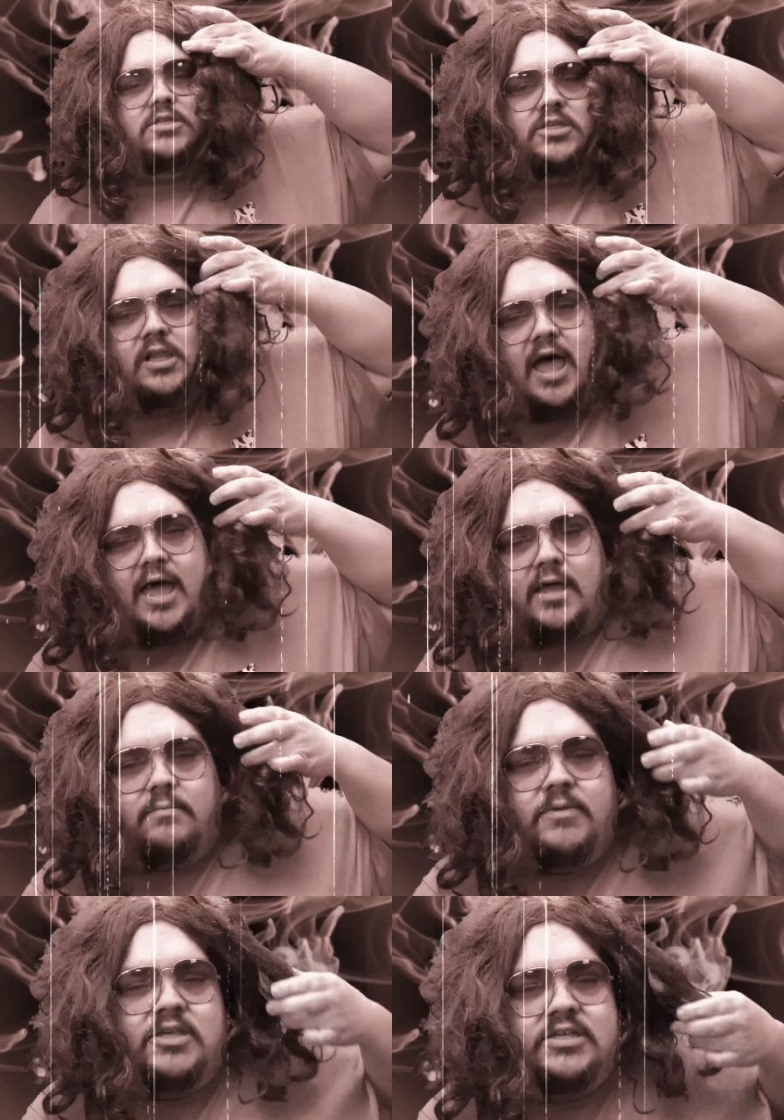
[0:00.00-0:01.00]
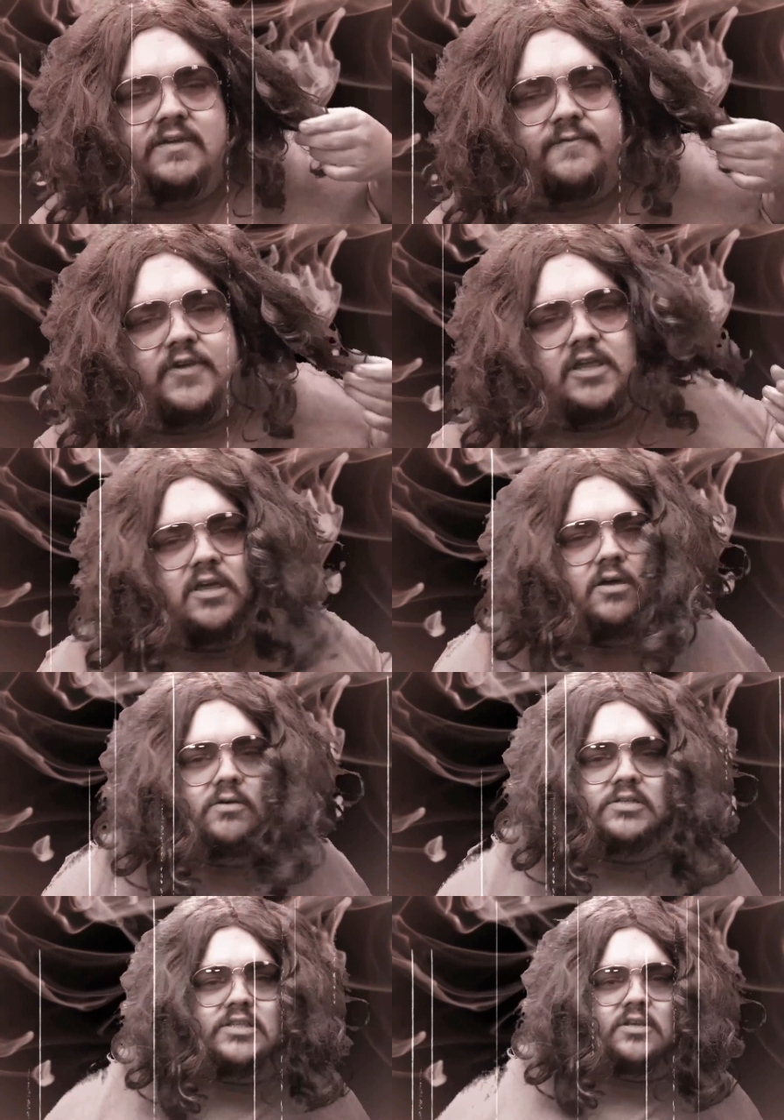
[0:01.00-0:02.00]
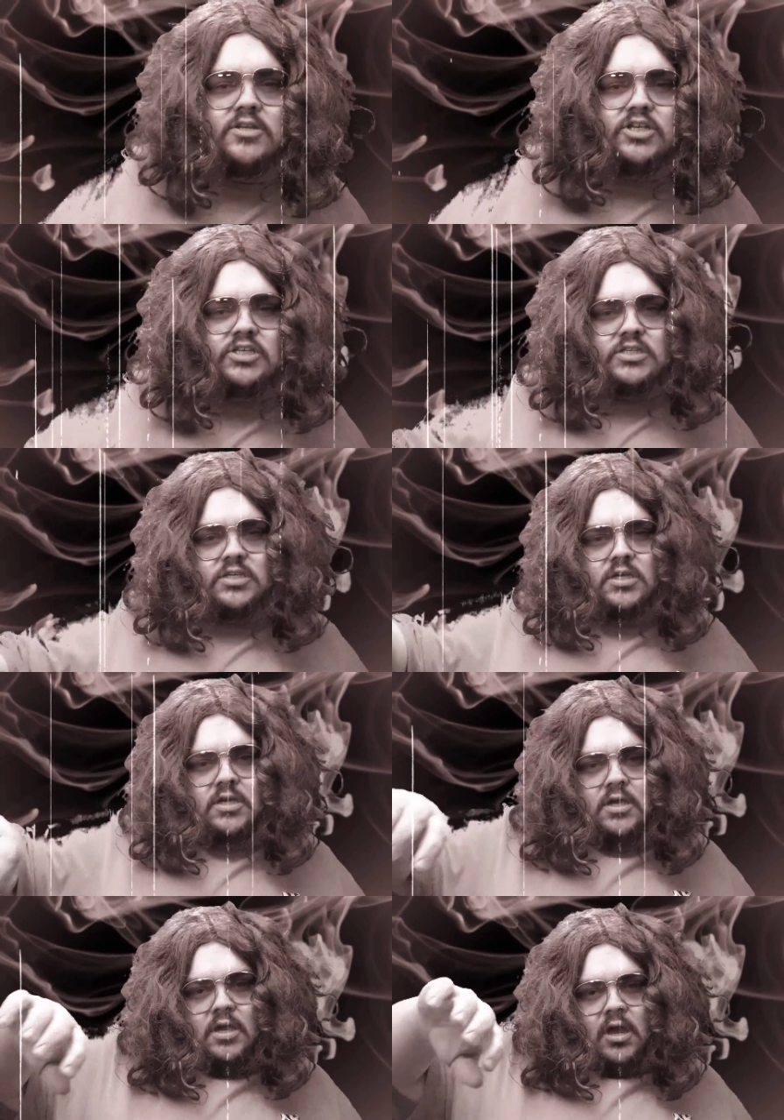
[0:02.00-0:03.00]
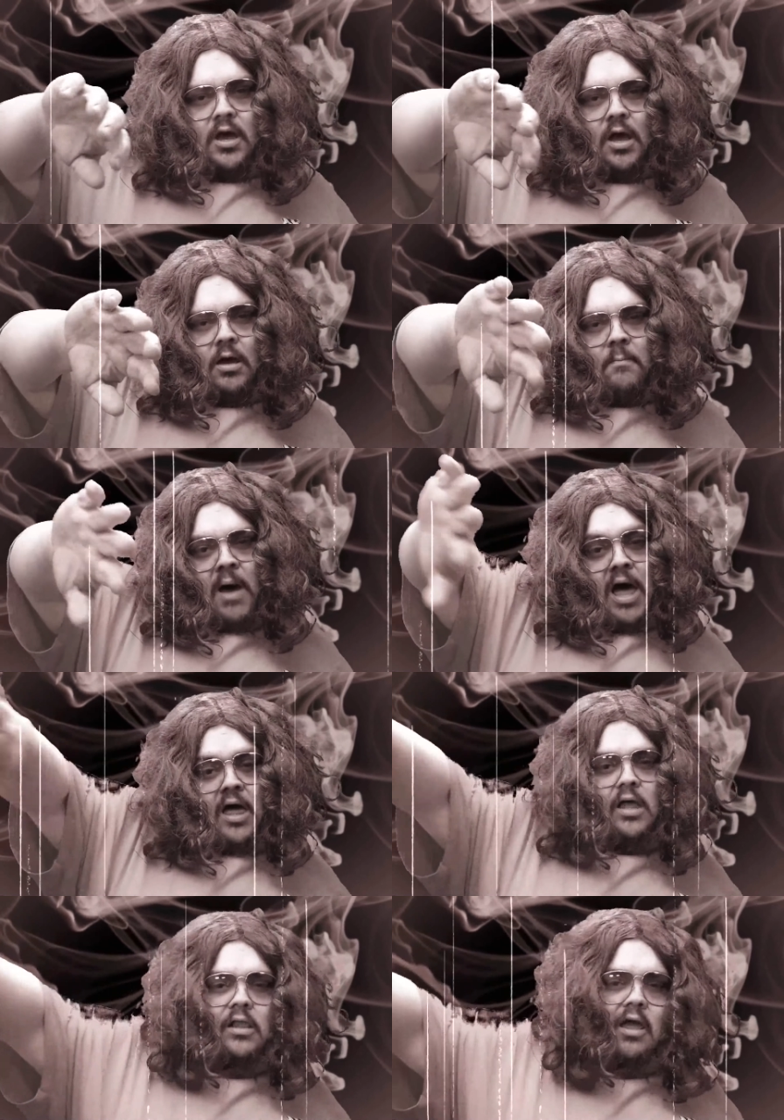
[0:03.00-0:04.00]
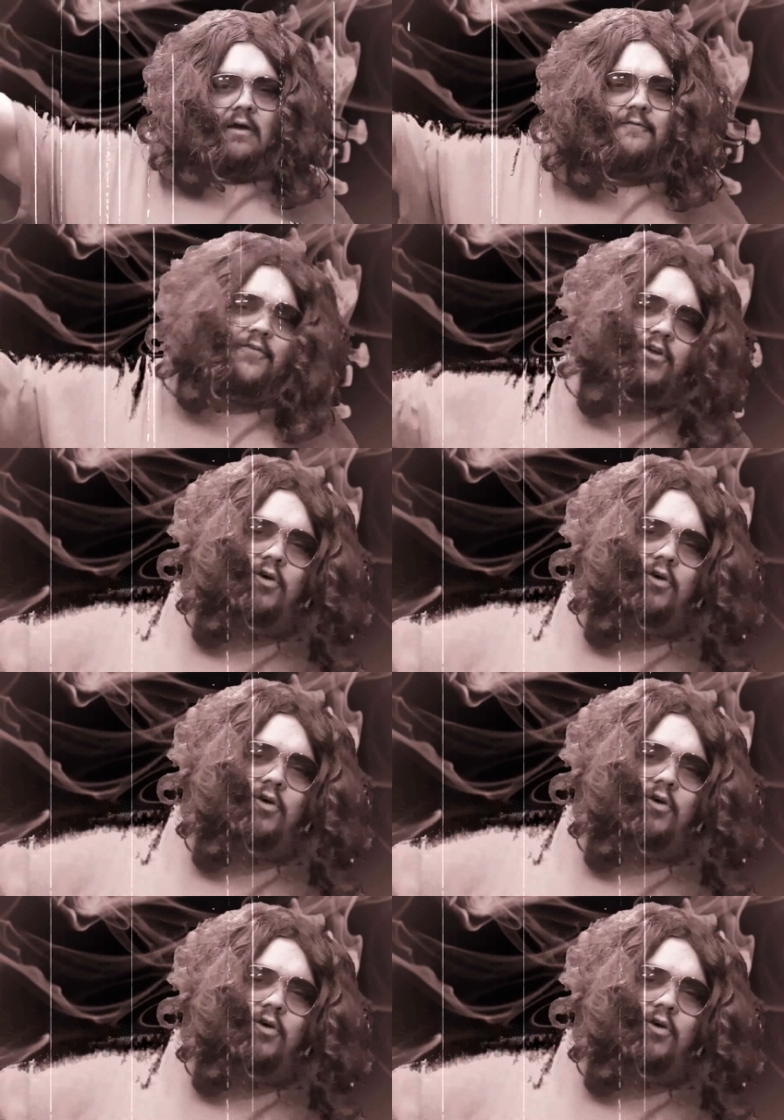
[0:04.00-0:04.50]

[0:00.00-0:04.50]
Do you like music videos that are just a mile off the